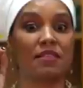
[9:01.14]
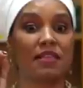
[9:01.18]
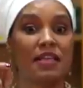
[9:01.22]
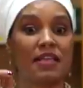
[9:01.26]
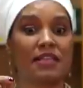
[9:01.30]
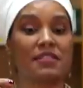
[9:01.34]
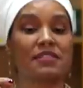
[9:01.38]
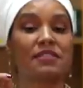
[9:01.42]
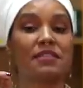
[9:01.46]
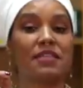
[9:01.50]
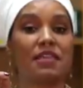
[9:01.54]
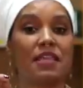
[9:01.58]

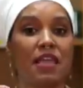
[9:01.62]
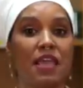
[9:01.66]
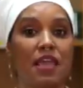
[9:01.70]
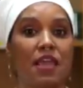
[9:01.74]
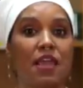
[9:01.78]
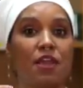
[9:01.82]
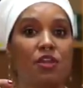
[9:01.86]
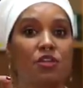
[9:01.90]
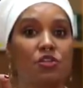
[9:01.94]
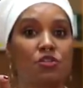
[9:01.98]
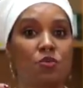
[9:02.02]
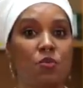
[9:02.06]
this
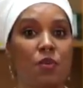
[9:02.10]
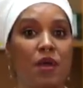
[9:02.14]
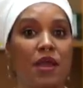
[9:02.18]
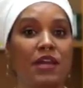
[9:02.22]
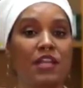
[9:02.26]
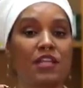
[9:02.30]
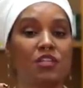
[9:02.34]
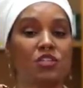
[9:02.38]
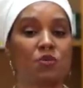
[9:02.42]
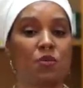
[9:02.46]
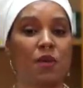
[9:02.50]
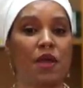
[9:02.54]
year,
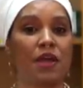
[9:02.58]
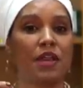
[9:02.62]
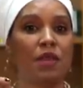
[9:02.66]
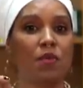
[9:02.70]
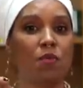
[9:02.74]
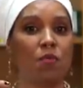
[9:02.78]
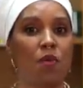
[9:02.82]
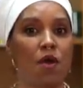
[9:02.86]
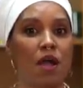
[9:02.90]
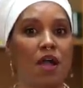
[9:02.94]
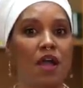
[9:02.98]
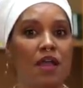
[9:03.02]

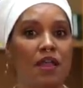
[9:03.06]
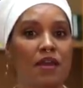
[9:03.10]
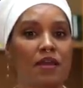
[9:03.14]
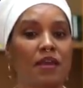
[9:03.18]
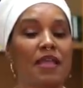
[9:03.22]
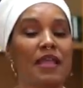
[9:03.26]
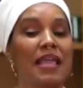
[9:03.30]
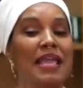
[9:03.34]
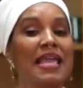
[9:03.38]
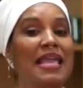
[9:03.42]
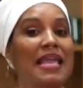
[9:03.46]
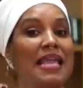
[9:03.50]

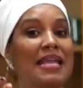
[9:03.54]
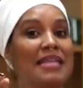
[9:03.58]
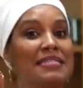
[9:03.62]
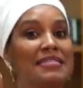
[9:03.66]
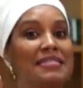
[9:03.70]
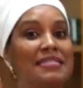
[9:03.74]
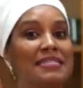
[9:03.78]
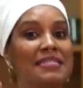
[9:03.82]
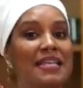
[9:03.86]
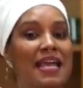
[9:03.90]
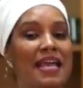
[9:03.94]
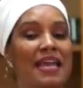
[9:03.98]
2021, is
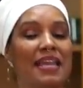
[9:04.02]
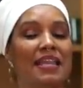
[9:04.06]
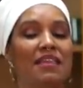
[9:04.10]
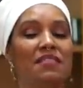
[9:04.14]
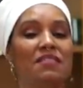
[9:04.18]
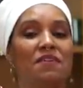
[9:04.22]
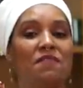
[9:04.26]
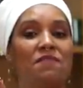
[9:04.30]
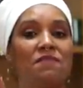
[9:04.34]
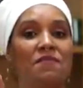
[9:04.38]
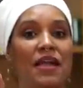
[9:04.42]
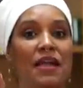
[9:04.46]

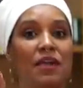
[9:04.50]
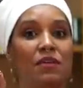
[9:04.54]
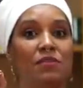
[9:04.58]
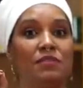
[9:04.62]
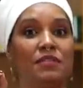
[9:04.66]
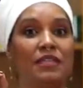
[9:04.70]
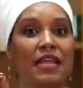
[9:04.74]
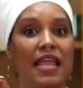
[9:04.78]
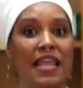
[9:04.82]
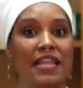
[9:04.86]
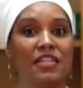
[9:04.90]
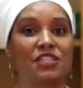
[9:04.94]
setting the
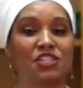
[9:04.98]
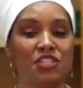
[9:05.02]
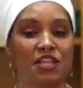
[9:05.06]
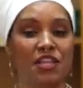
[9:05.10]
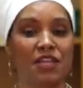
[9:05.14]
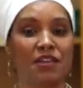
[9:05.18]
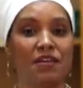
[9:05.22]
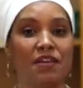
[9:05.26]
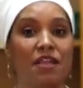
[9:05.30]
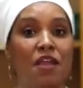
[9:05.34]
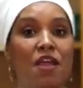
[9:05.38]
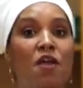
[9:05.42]

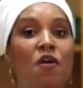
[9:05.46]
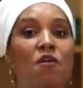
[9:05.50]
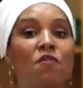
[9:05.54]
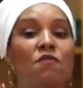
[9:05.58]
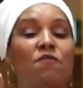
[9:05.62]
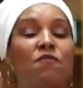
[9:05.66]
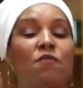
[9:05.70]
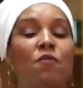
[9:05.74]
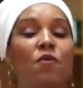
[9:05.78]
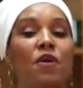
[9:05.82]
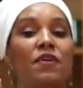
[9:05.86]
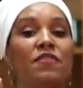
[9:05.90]
foundation
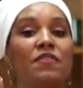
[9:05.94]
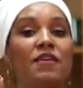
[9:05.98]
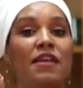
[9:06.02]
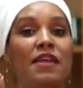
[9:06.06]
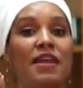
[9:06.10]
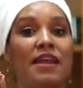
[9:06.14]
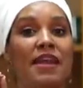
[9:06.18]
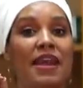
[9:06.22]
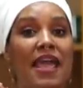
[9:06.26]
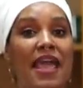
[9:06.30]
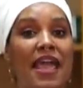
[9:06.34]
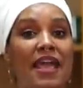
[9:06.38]
for the
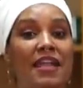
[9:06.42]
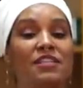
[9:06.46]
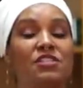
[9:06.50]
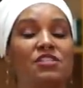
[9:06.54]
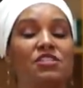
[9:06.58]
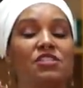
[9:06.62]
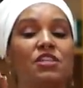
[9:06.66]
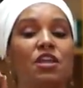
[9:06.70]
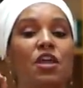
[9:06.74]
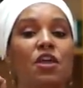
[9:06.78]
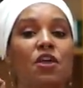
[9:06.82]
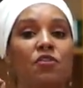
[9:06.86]

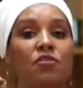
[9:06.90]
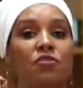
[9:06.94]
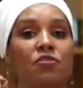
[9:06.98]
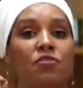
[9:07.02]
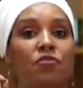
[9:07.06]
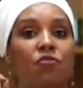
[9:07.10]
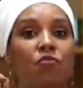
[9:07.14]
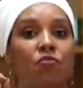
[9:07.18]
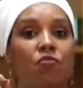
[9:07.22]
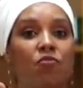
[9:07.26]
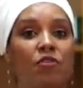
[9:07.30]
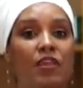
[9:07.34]
next
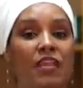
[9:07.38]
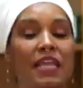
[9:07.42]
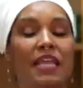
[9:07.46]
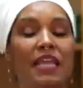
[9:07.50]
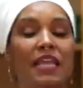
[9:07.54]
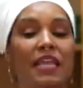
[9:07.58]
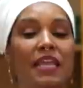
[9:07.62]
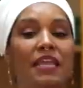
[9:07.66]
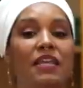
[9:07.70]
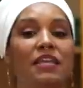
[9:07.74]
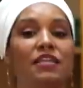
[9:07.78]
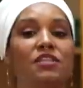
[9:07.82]

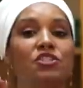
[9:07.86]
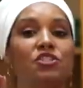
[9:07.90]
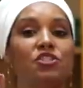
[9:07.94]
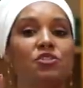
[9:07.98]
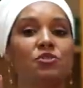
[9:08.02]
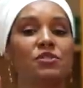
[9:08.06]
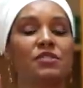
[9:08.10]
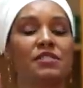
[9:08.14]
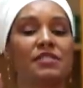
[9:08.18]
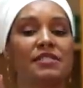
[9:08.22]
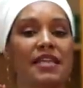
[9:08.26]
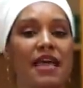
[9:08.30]
3
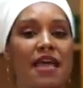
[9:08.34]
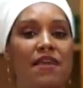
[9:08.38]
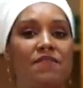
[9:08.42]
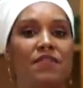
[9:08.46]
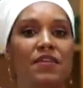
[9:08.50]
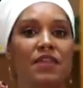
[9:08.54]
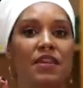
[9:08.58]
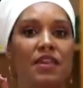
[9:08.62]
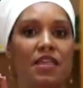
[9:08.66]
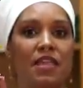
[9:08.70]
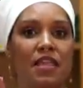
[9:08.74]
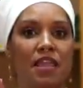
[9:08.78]
to
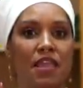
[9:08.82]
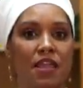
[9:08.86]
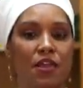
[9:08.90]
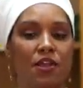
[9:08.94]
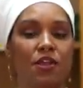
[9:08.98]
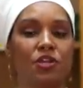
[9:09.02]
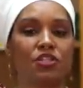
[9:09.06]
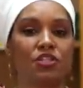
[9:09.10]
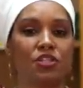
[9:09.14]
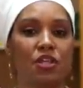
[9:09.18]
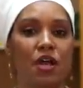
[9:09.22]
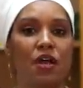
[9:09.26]
7
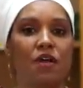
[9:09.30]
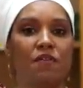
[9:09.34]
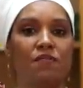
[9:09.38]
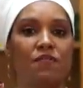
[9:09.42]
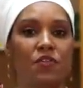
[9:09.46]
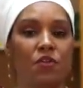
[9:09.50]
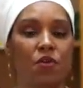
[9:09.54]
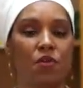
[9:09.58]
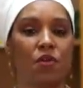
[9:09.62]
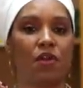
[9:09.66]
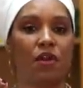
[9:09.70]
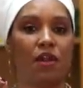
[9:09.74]
years of
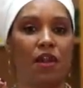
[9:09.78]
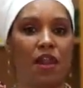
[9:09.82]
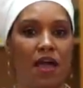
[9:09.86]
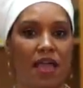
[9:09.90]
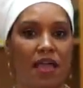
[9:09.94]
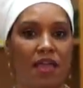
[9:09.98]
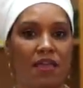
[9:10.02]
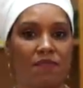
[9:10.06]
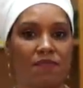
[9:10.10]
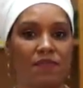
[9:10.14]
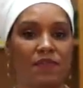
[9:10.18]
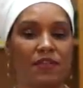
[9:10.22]
your
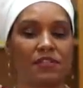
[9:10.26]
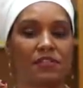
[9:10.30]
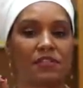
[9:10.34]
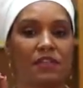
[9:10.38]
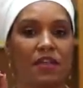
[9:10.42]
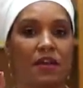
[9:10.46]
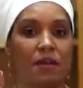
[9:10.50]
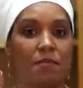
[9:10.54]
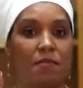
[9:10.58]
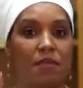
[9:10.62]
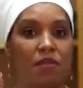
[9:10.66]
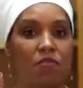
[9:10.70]
life. It's
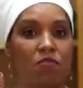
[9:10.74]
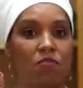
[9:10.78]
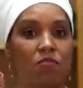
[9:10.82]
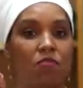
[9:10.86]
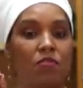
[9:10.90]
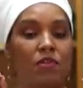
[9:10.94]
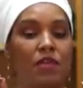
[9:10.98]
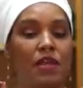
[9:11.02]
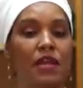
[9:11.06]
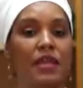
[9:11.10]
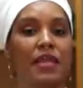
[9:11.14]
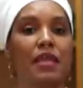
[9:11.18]
going to be
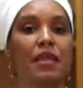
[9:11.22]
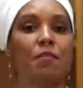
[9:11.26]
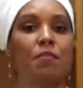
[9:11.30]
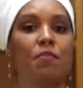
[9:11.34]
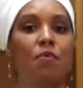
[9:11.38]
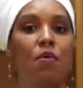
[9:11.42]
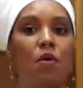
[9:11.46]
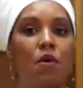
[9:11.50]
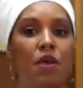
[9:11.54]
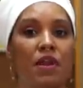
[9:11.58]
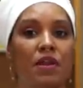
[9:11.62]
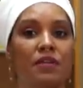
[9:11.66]
really
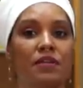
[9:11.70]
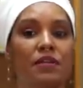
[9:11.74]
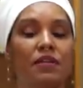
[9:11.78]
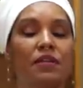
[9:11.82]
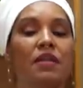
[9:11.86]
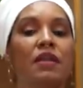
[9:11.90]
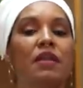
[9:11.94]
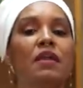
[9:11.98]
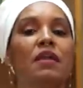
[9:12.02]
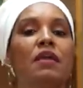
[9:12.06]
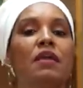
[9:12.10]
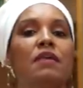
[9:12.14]
important
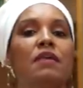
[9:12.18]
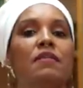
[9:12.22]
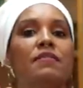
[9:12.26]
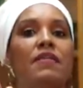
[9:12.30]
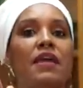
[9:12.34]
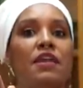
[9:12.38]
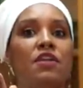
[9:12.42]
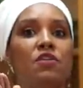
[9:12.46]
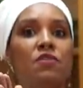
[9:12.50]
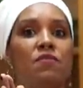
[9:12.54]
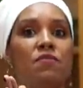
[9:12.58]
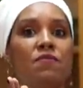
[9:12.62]

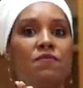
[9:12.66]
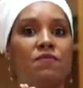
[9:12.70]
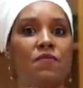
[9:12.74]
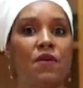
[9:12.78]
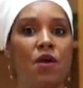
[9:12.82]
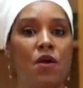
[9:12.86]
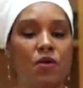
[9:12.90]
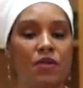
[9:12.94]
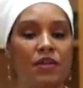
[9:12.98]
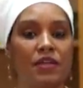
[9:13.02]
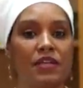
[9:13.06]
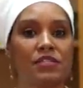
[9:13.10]
that you
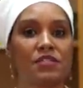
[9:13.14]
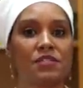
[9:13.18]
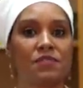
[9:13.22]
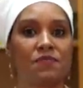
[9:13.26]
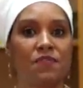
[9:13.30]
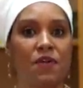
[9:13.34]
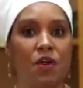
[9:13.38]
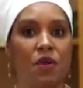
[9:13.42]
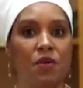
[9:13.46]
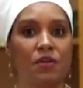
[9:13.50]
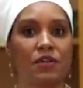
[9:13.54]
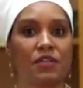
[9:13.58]
focus,
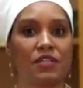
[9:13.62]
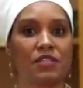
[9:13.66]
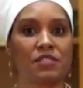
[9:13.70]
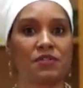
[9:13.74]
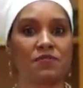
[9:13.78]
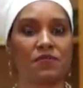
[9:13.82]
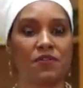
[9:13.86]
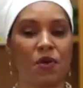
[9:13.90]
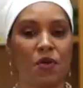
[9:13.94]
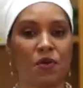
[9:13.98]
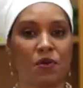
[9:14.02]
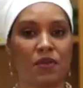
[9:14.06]

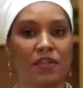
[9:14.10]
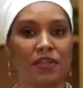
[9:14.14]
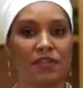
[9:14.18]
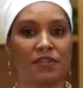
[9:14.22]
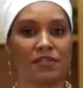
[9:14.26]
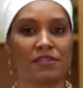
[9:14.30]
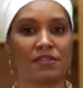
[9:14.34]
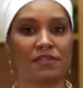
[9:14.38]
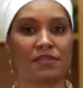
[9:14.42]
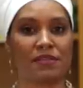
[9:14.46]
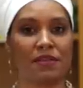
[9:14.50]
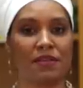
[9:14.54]
focus,
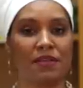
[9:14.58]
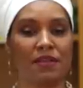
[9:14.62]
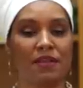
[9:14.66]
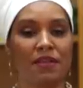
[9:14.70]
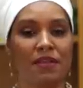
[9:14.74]
focus.